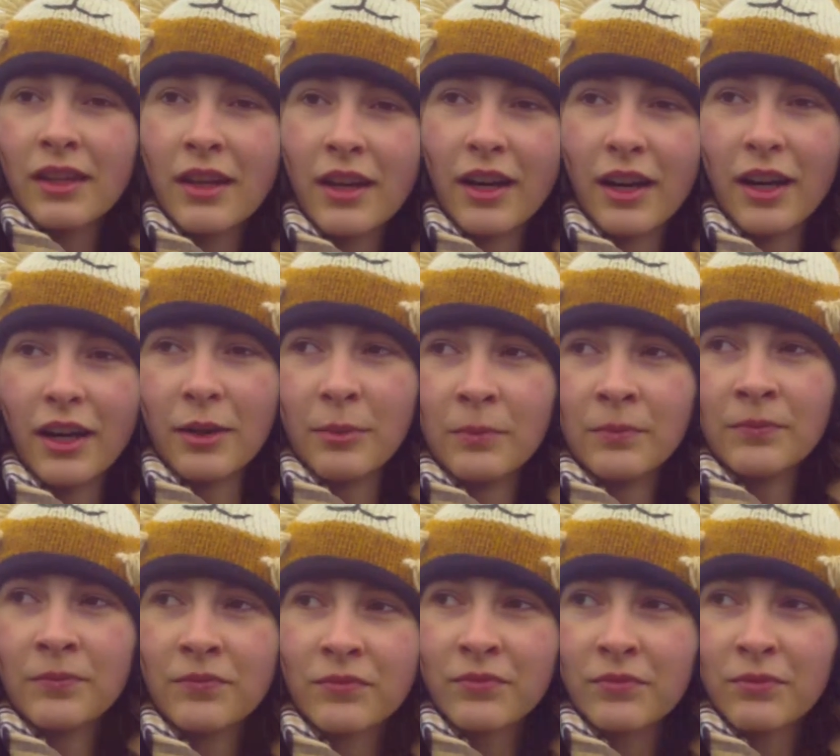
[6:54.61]
Um,
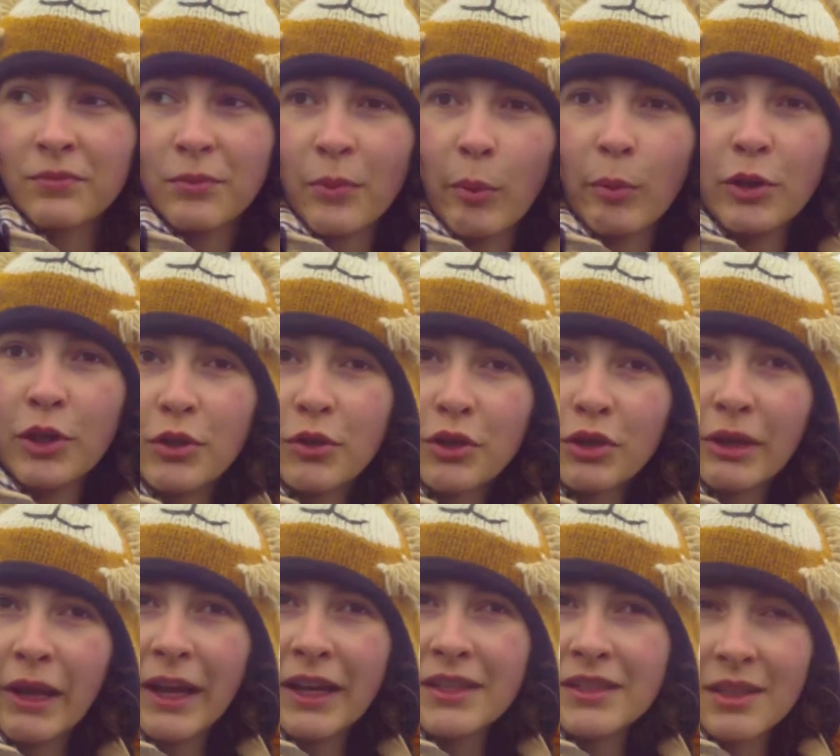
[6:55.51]
maybe you
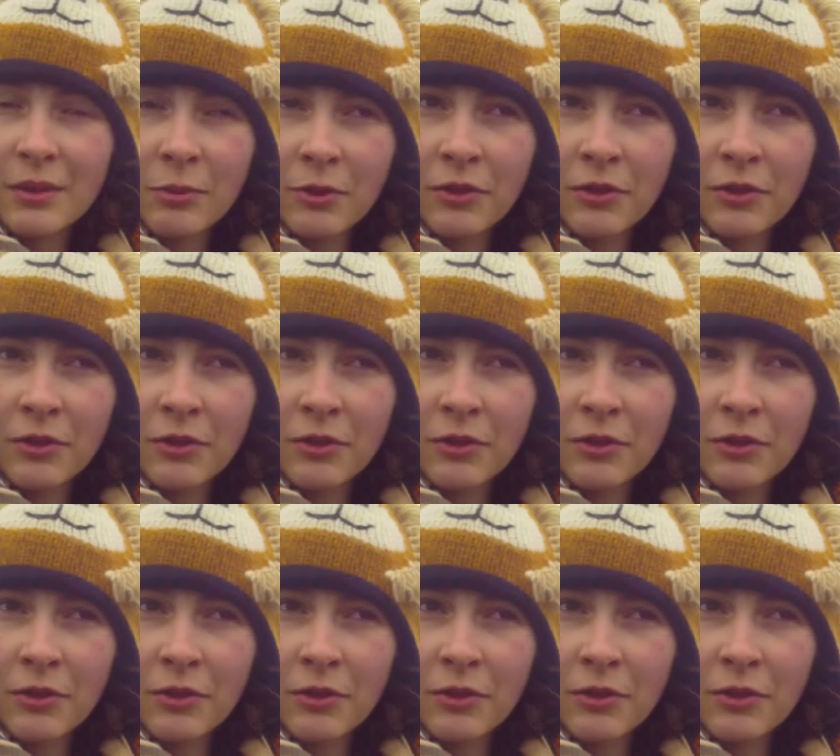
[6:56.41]
could end some